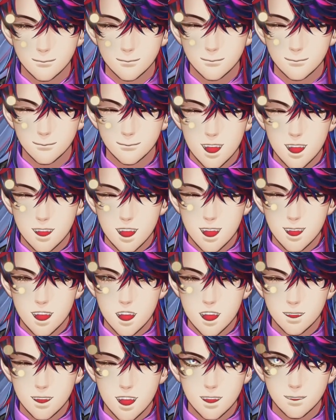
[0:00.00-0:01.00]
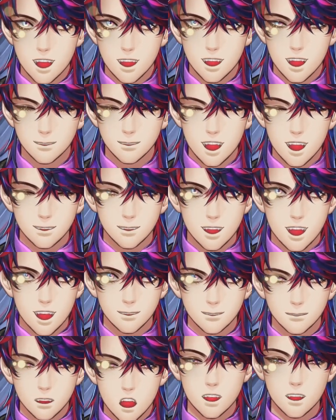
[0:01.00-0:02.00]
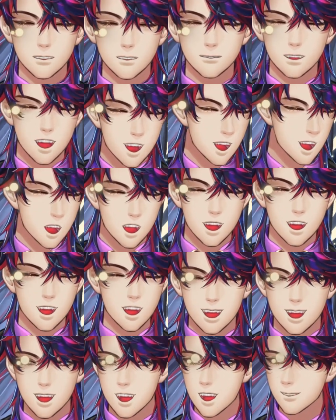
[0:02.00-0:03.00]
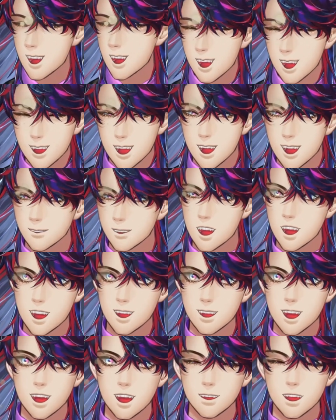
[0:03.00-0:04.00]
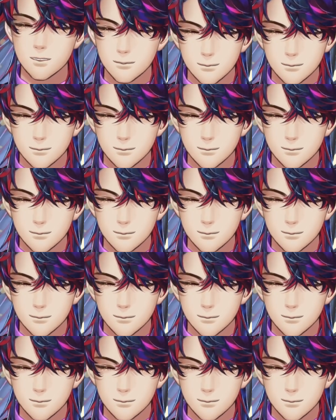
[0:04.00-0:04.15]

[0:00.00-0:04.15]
I just noticed she's a cat girl. How do I miss that she's a cat girl?